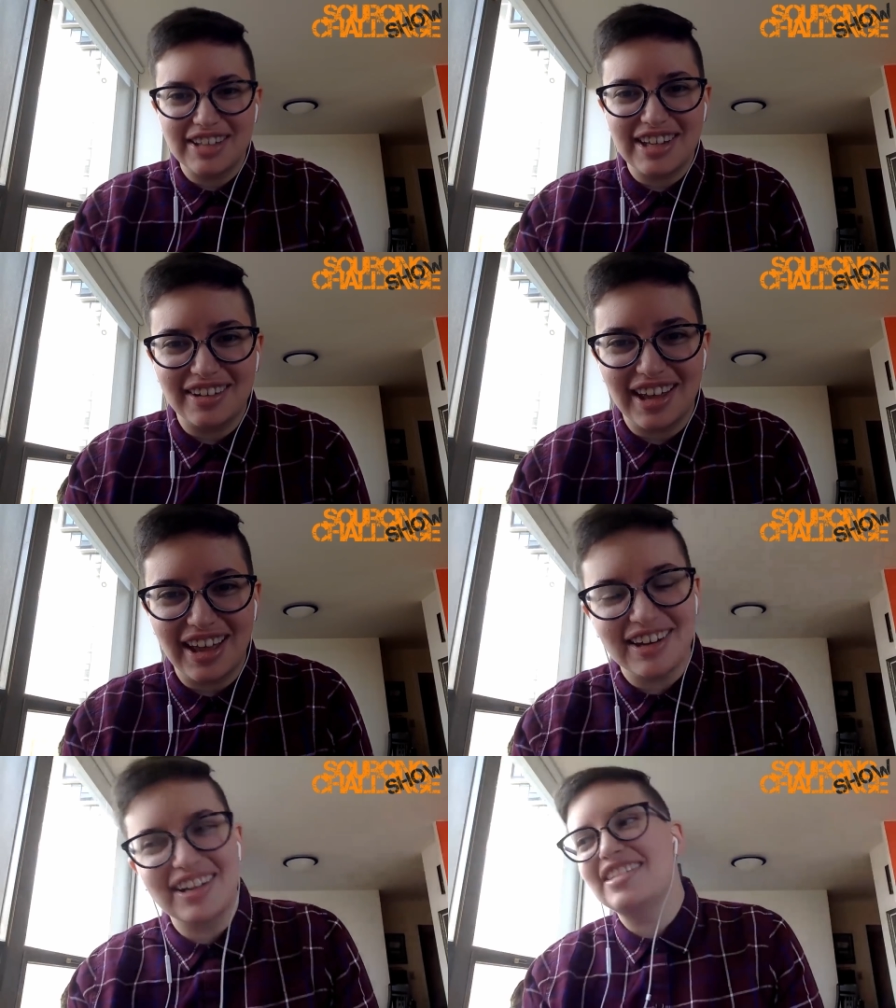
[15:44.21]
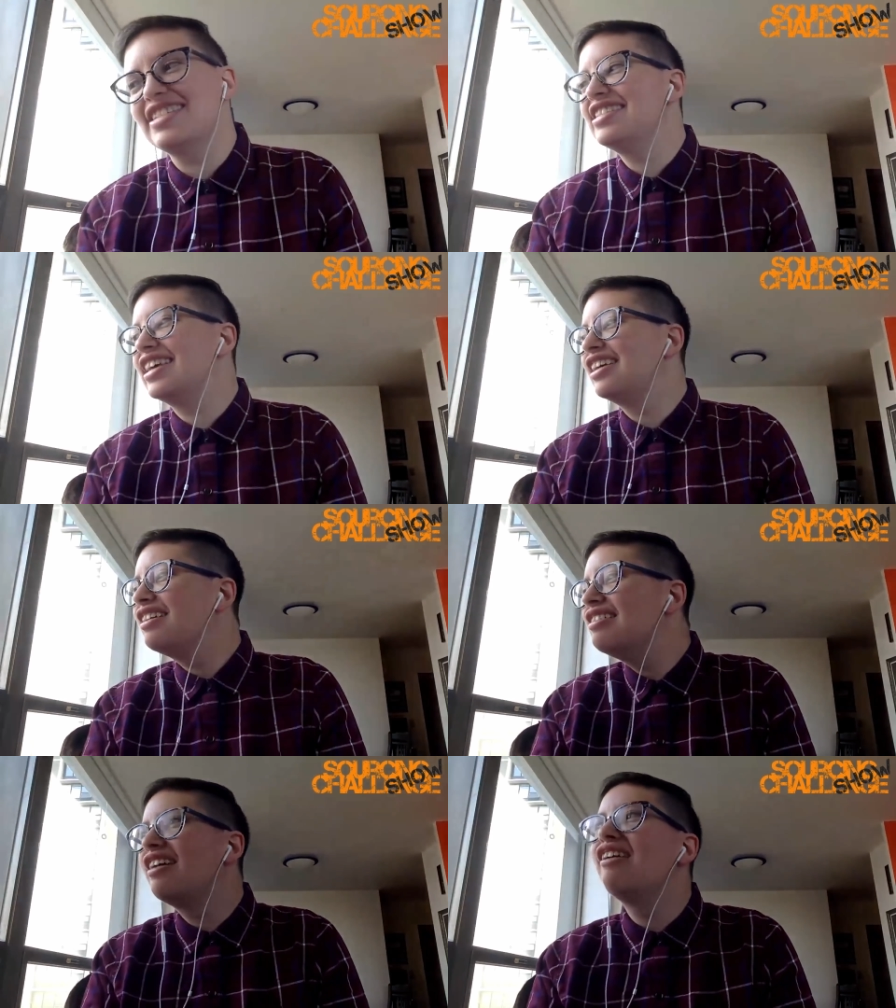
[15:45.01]
shut down candidates and
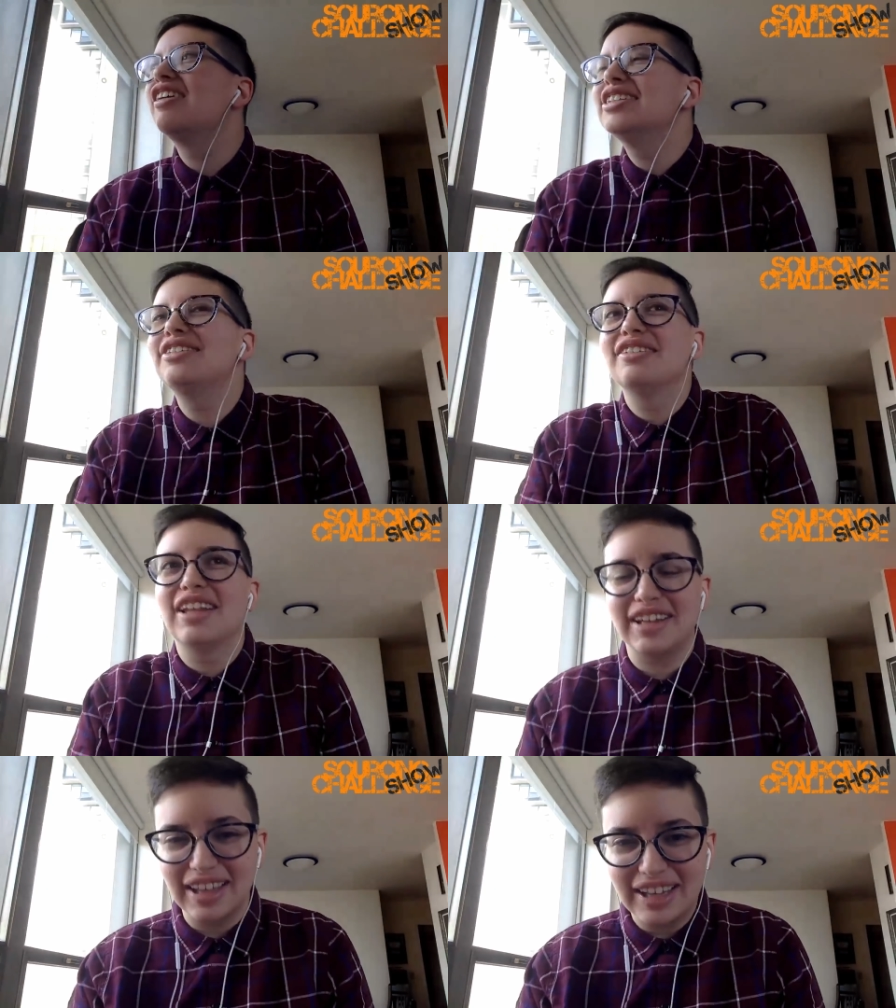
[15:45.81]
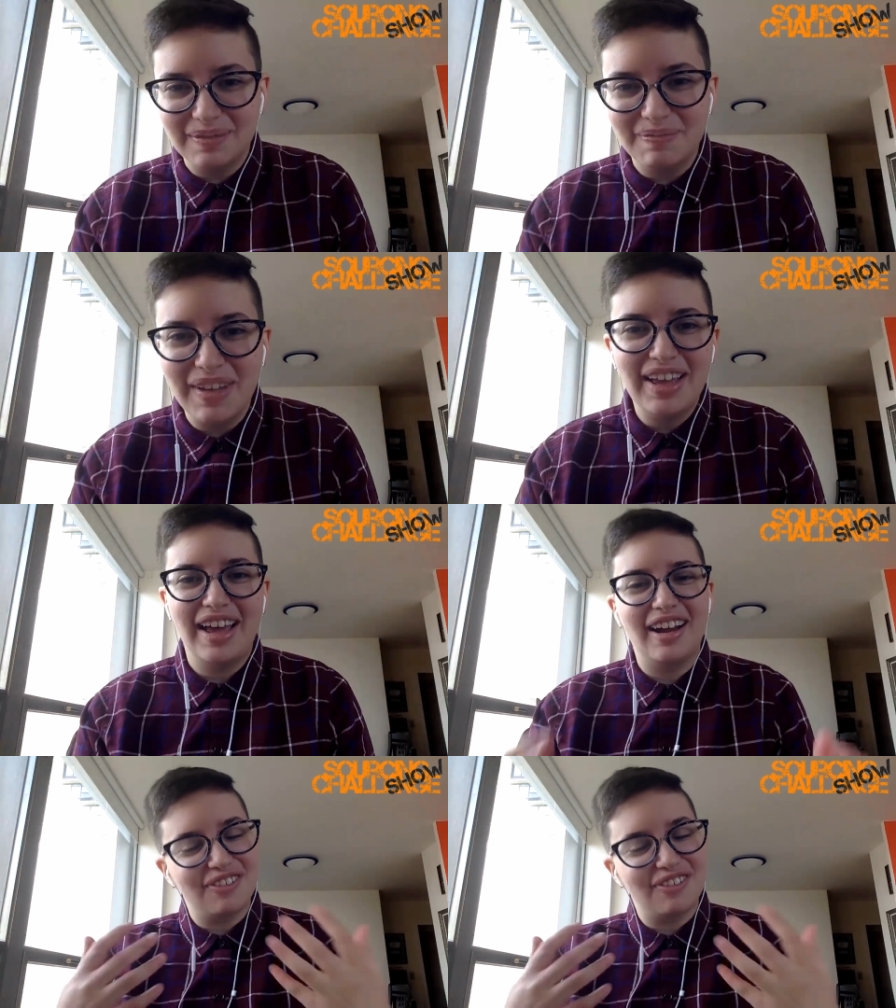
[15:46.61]
said, oh no, I just don't like them,